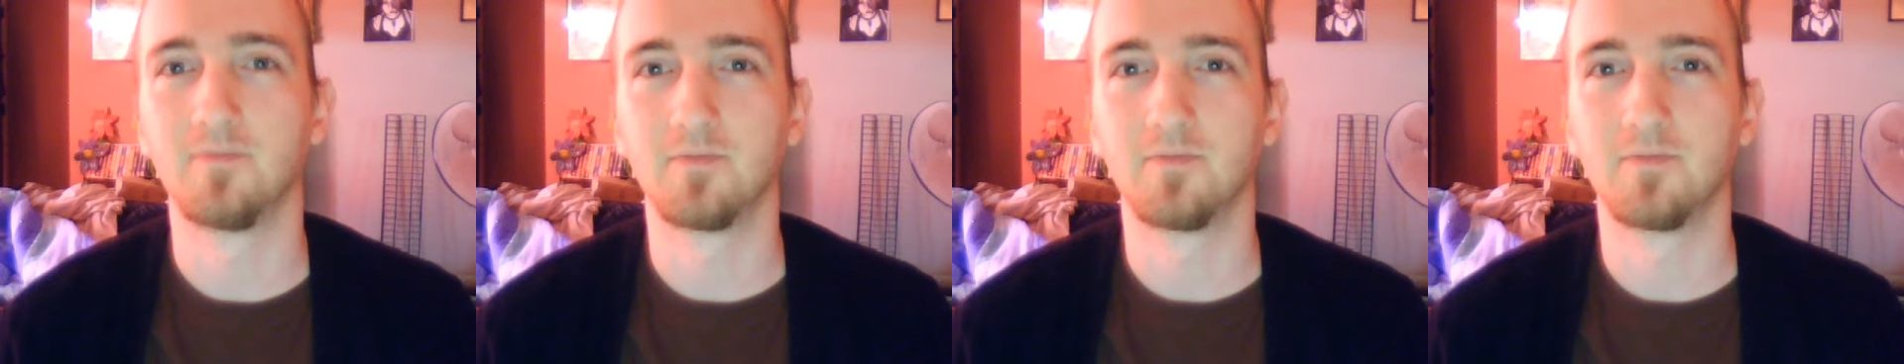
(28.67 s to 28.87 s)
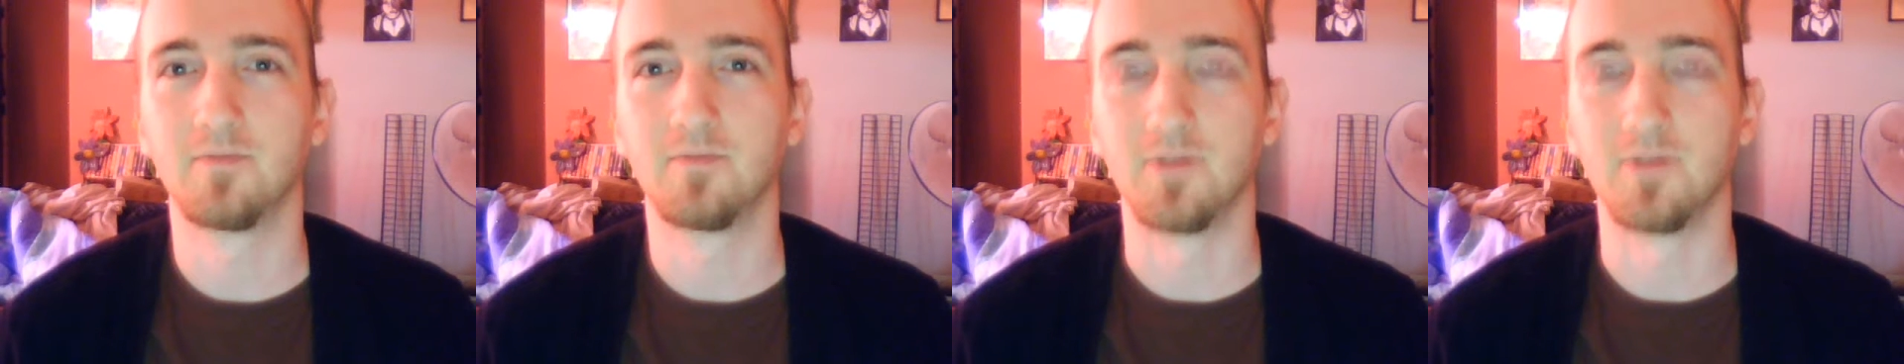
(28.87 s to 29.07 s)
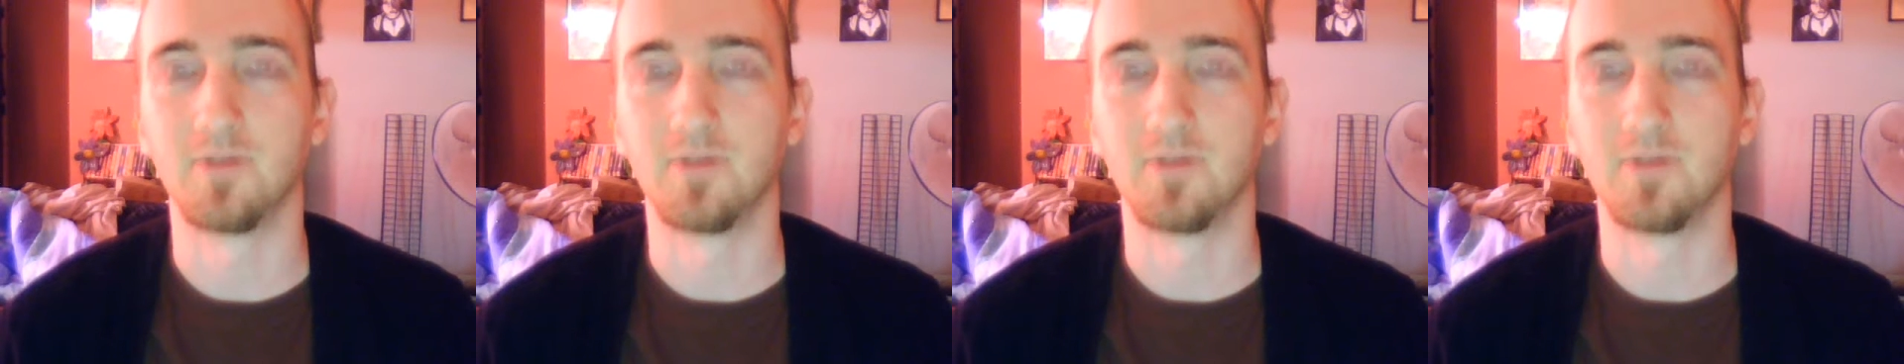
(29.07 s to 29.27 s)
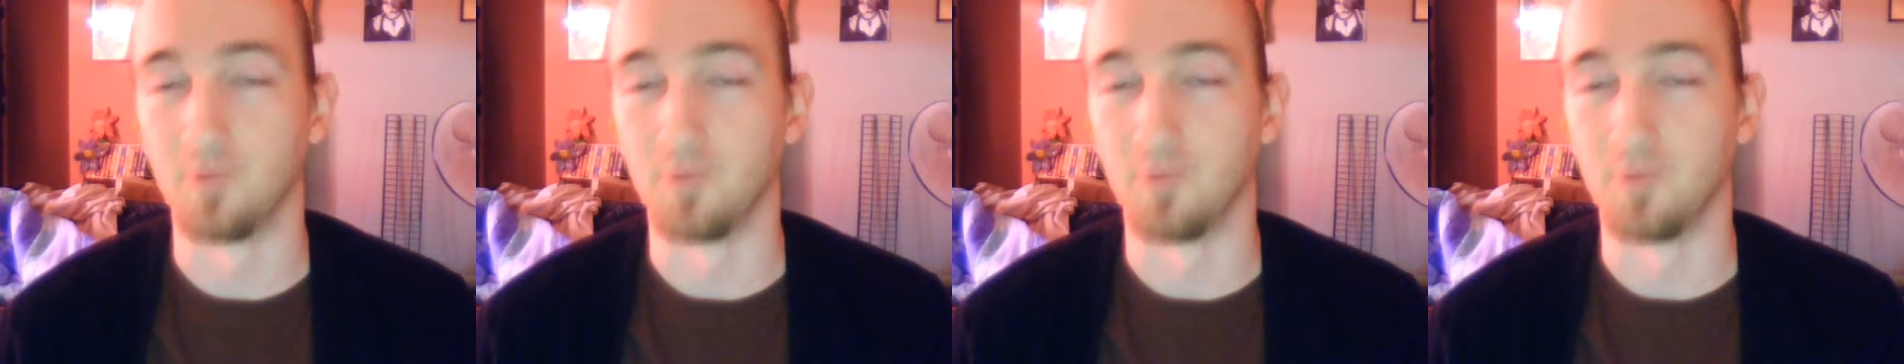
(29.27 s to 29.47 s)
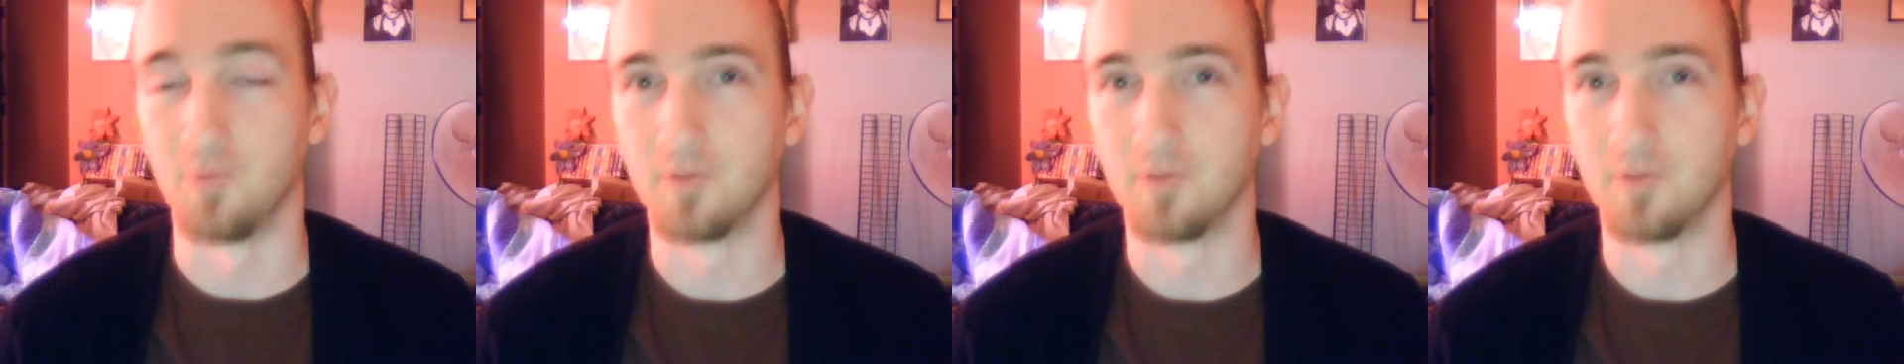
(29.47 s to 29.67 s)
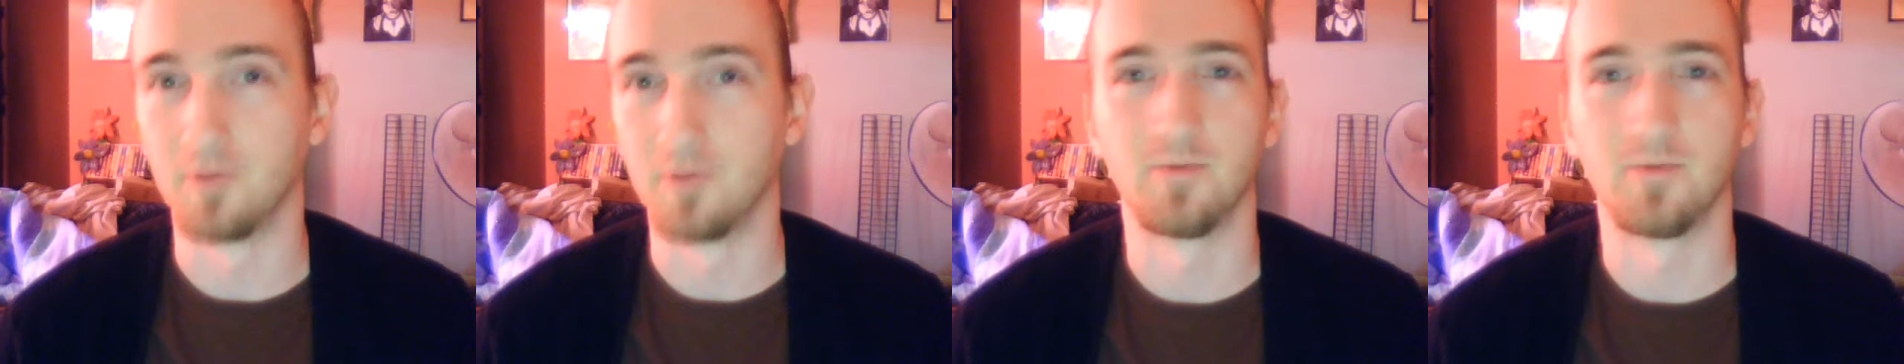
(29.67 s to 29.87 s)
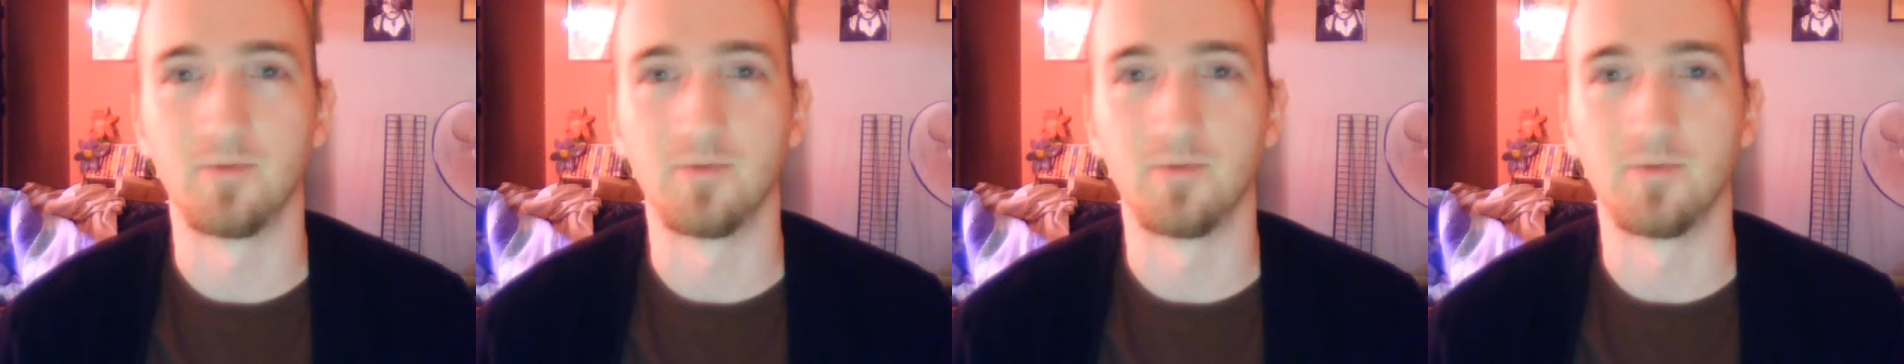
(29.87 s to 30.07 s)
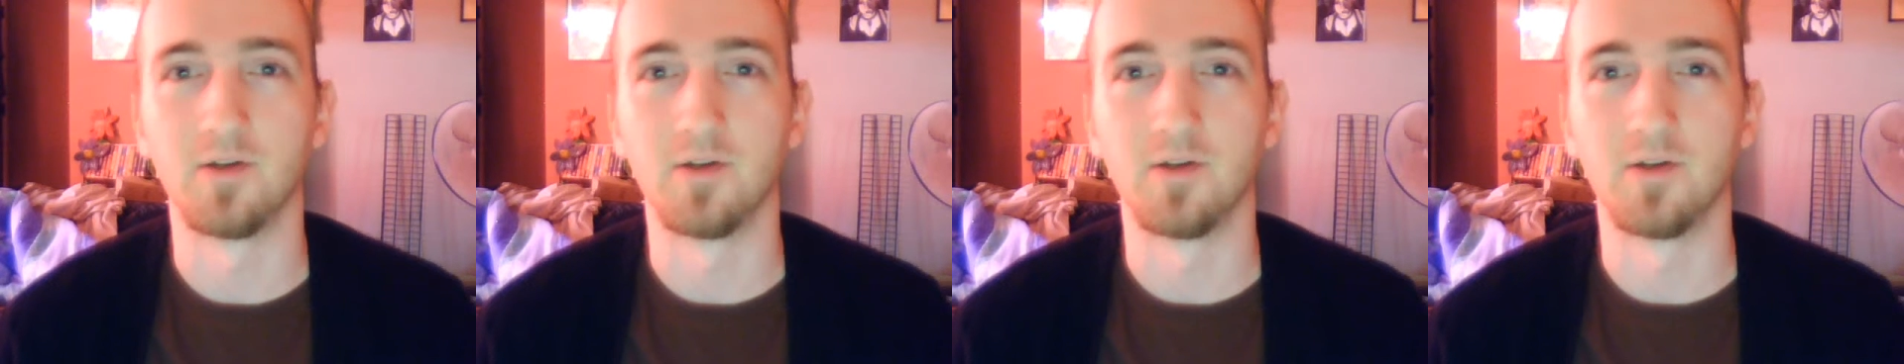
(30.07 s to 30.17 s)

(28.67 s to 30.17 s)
the poor for one,